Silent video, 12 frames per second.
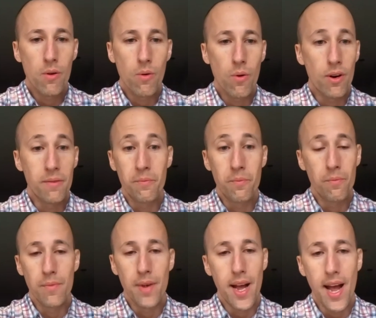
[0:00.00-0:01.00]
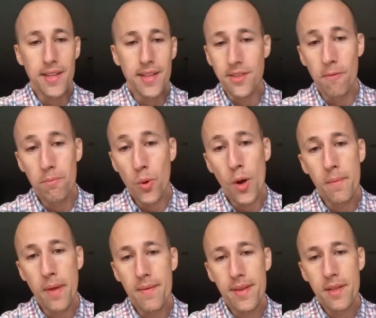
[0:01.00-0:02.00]
Or at some point,
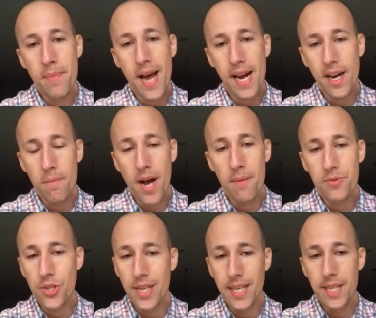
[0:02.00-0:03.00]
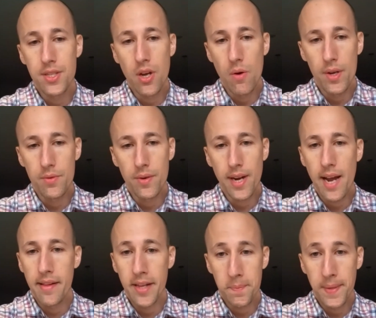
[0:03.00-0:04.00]
maybe the backup option is going to a guy
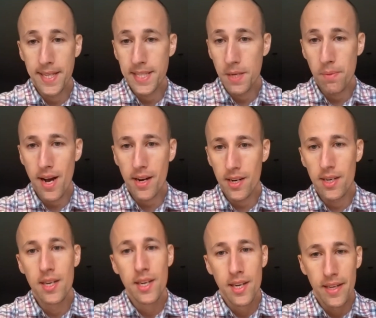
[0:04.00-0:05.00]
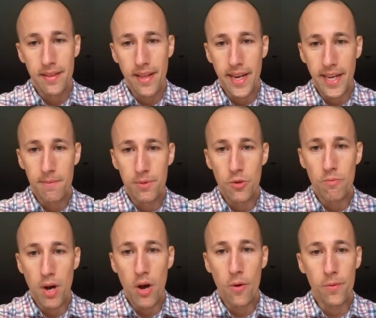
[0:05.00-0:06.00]
like BT Potter and letting him do
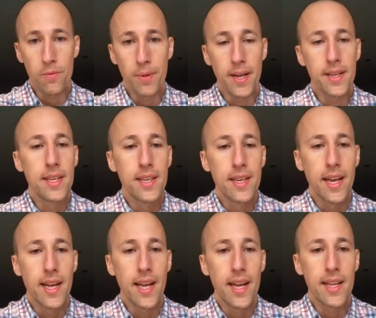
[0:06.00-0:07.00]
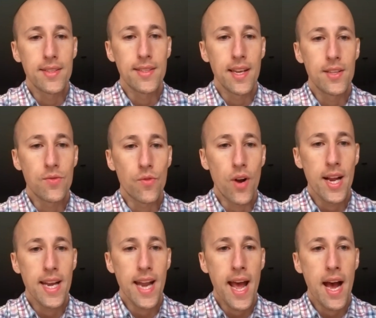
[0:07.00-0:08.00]
both. But it's right
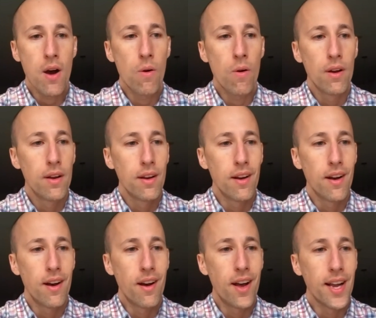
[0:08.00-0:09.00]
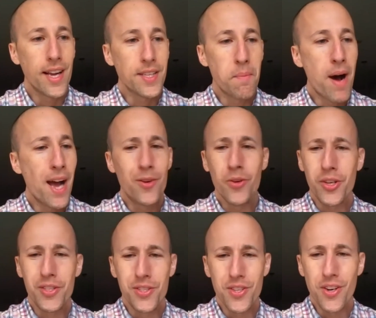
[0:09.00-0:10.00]
now, I guess, a mild
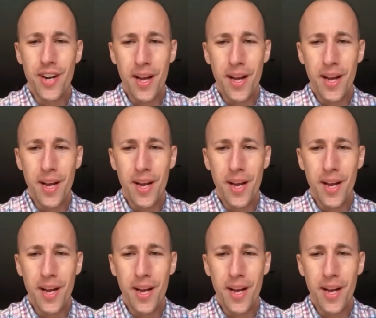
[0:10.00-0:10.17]
concern.